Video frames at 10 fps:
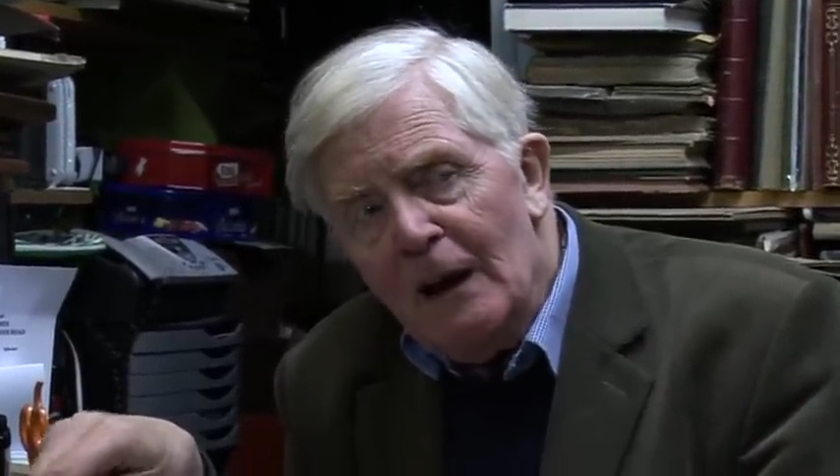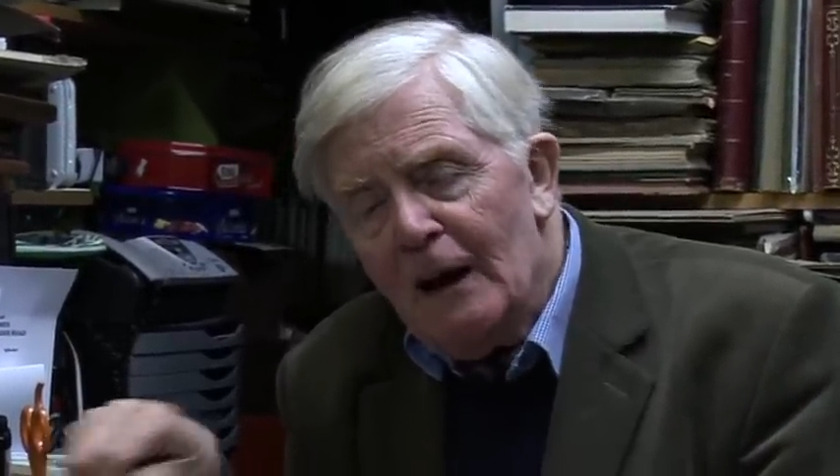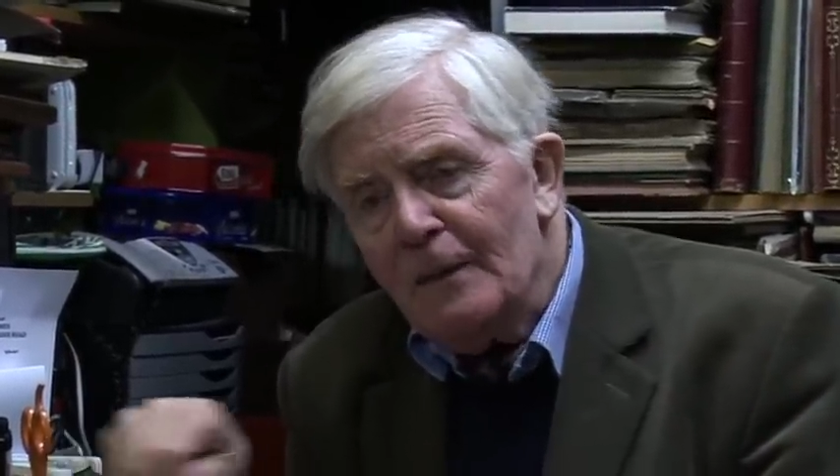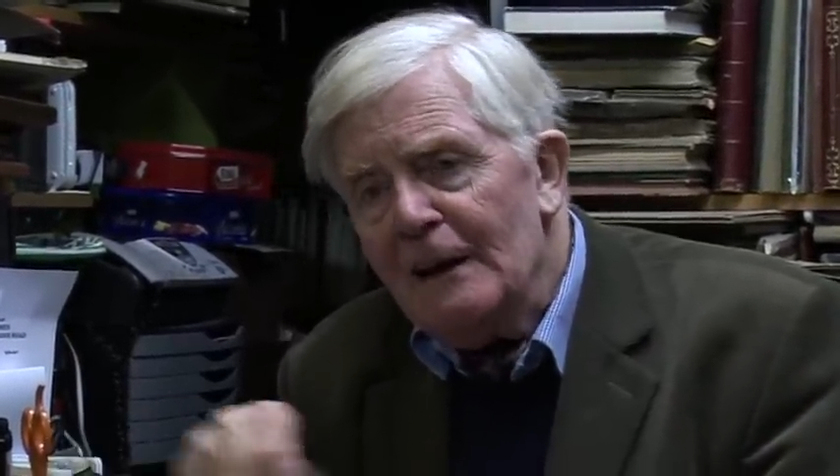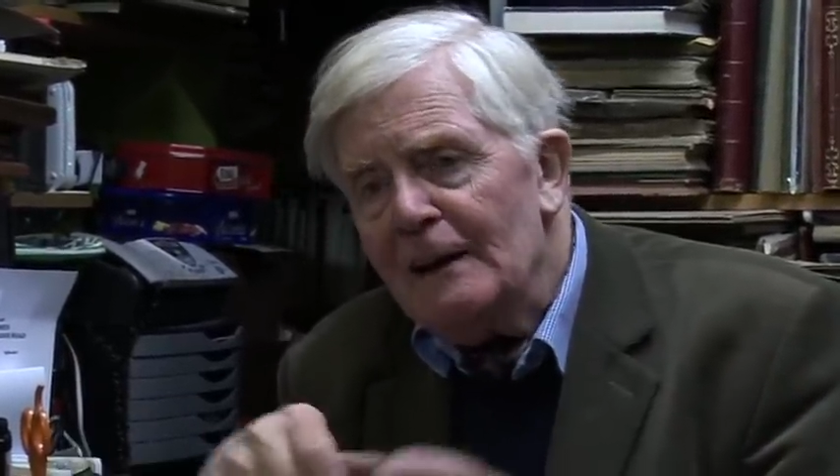
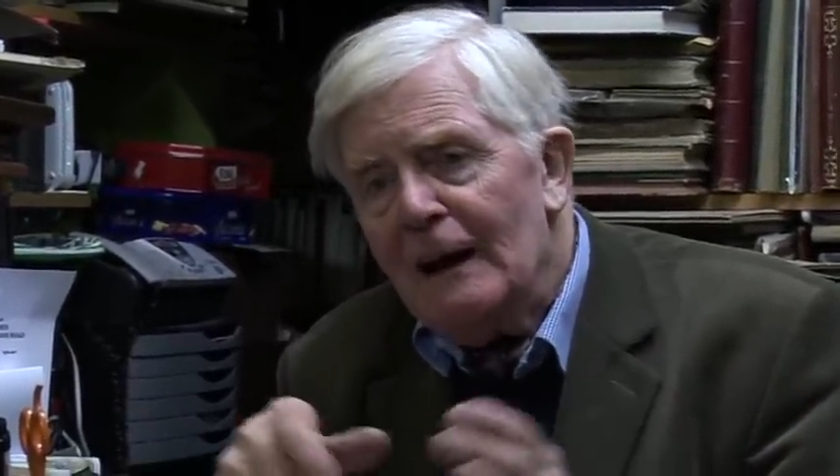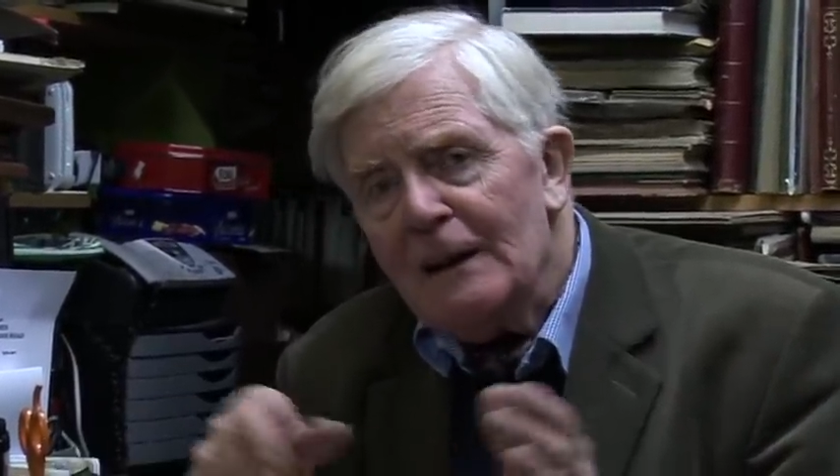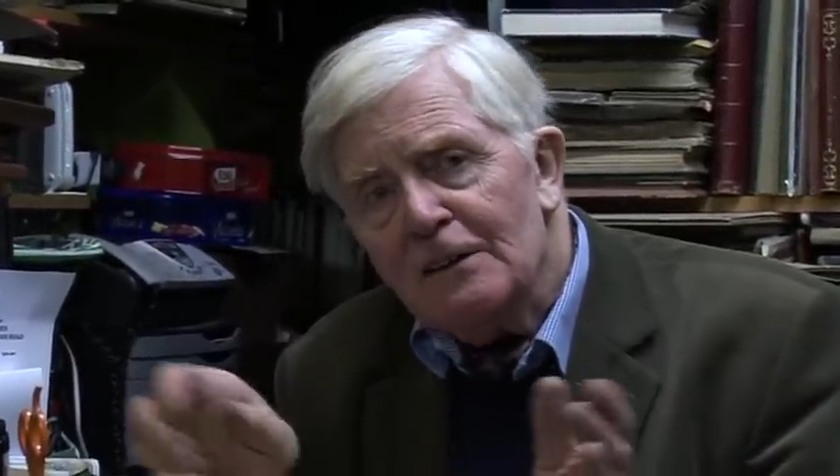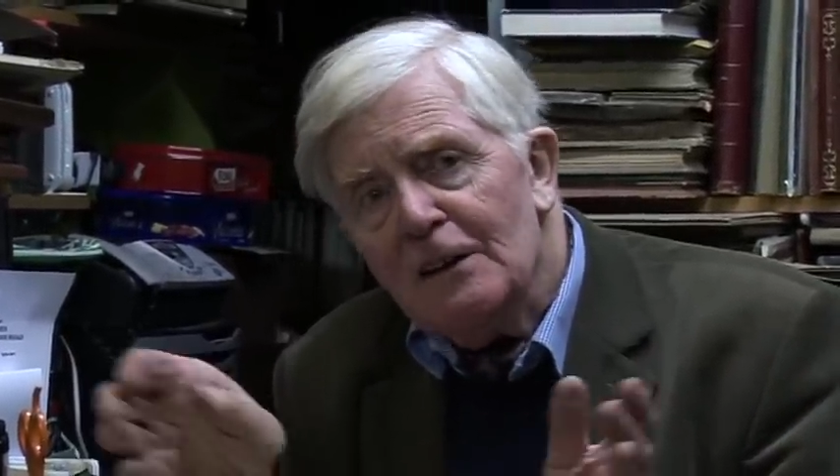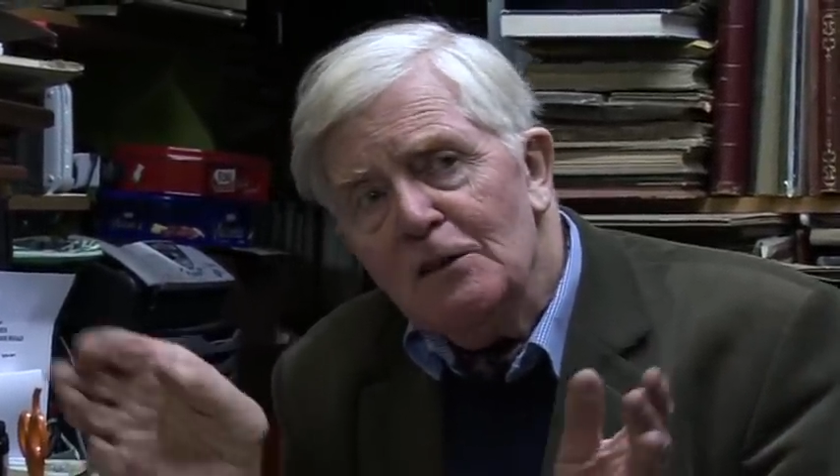And then,
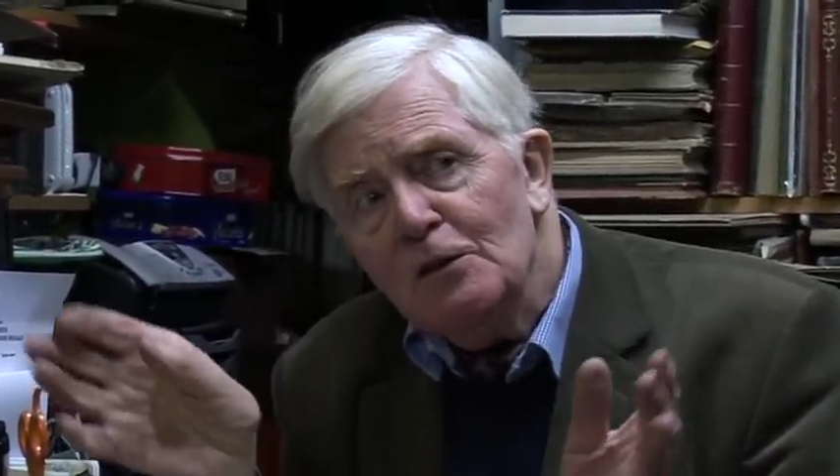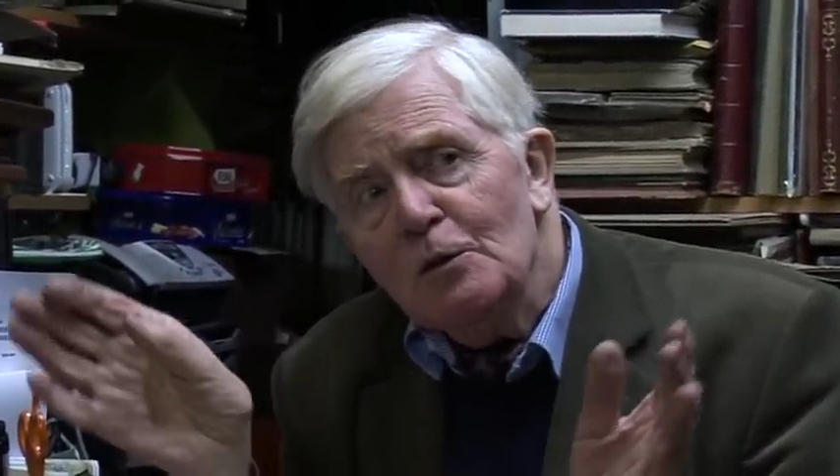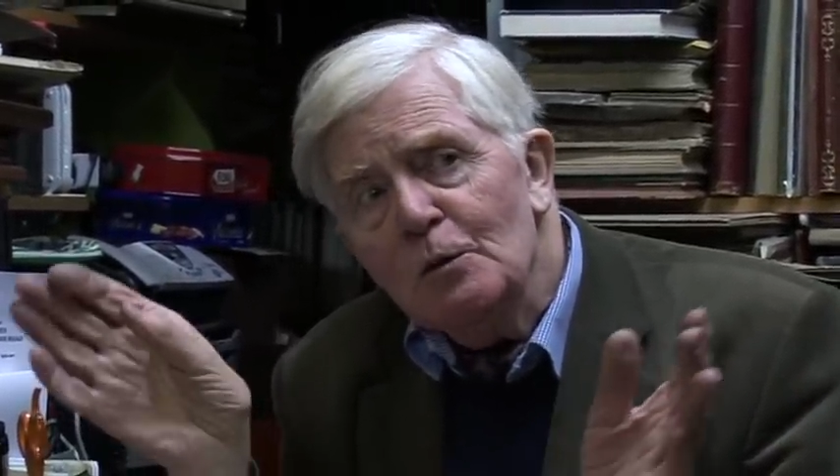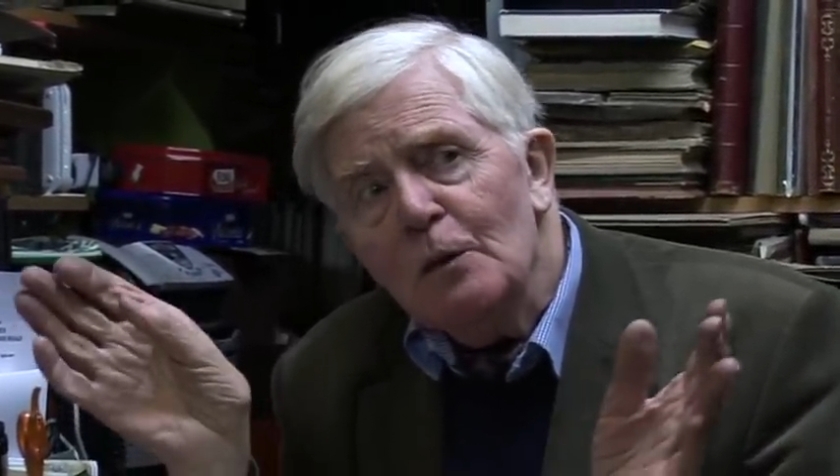like they do